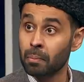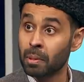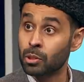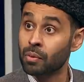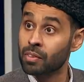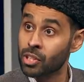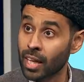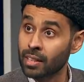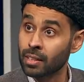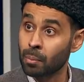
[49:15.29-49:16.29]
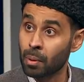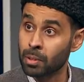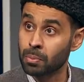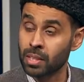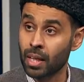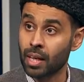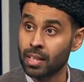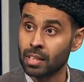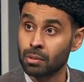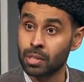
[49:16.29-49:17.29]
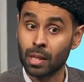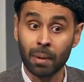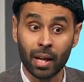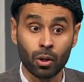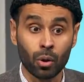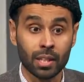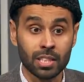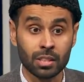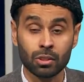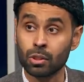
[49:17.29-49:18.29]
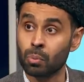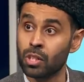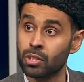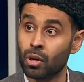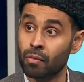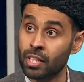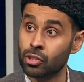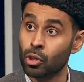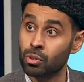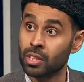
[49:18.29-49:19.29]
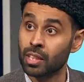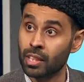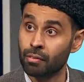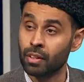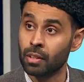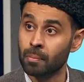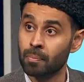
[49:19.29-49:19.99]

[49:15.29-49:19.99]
Because we're rejecting the Promised Messiah and not listening to the words of his chosen Khalifa.